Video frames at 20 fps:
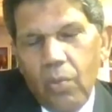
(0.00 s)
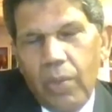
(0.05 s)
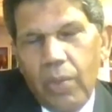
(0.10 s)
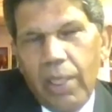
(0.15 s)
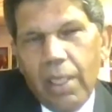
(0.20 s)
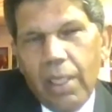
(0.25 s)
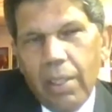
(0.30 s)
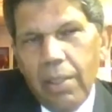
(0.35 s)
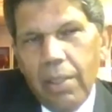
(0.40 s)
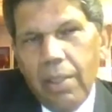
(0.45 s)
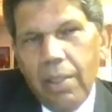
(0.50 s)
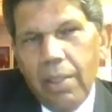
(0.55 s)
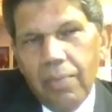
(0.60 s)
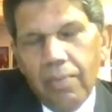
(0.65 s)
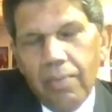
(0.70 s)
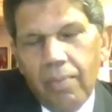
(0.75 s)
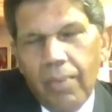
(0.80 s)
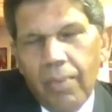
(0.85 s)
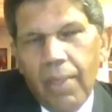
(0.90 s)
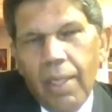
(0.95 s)
we could
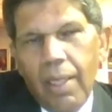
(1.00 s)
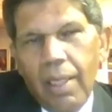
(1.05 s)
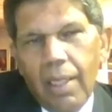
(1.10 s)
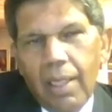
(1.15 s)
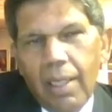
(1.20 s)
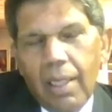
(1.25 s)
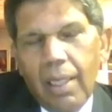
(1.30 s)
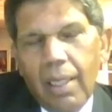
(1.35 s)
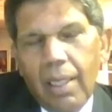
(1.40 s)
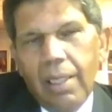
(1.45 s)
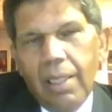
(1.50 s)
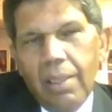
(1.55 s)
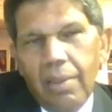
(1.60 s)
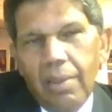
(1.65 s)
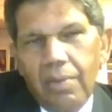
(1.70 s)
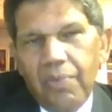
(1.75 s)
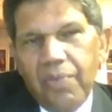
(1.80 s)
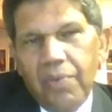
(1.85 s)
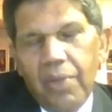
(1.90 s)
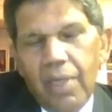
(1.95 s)
kind of